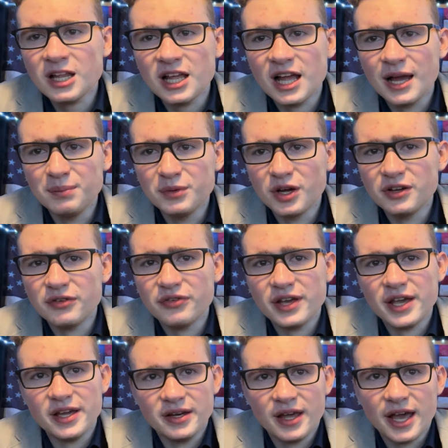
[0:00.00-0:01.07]
not a
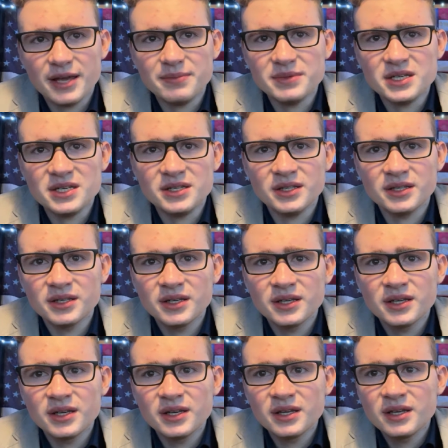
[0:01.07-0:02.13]
fan. I mean,
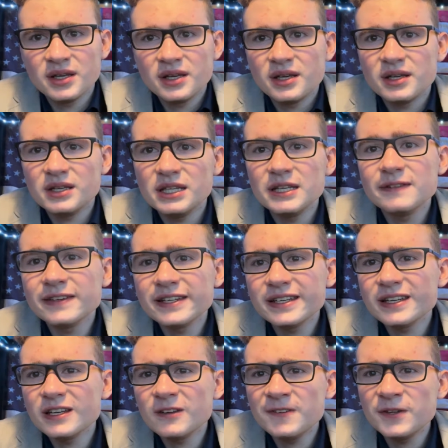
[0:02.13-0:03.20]
even
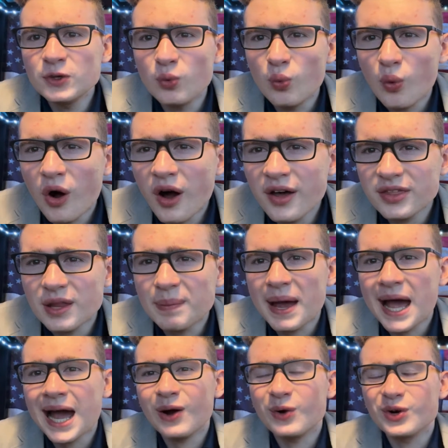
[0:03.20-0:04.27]
if you want the
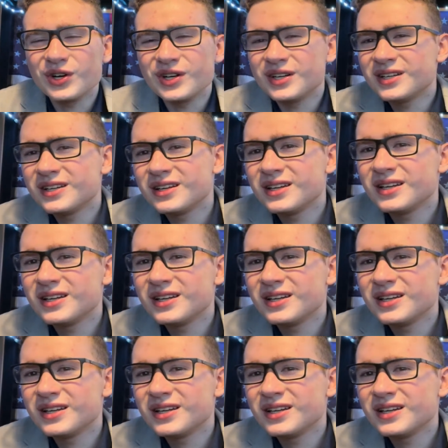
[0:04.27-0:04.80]
power,